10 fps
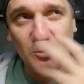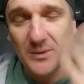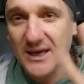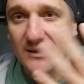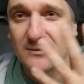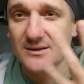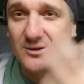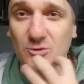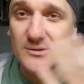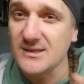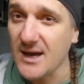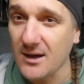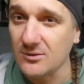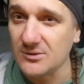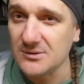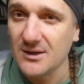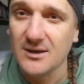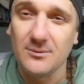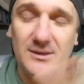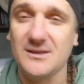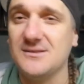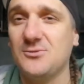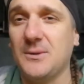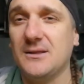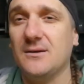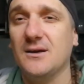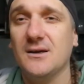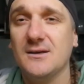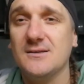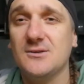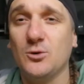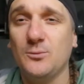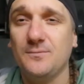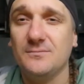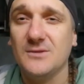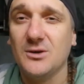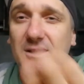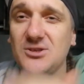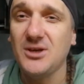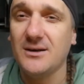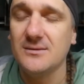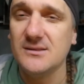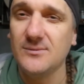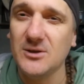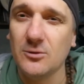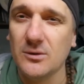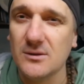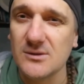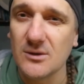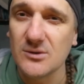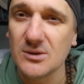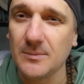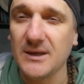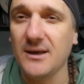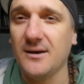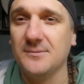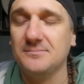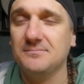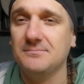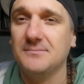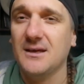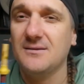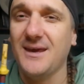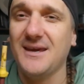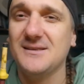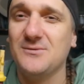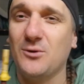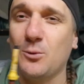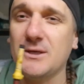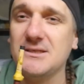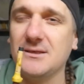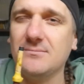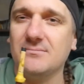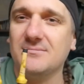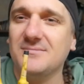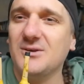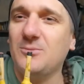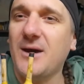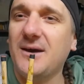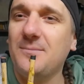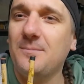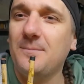make the good sound with the instrument. So you can share this video on your social media. Thanks for watching. Goodbye.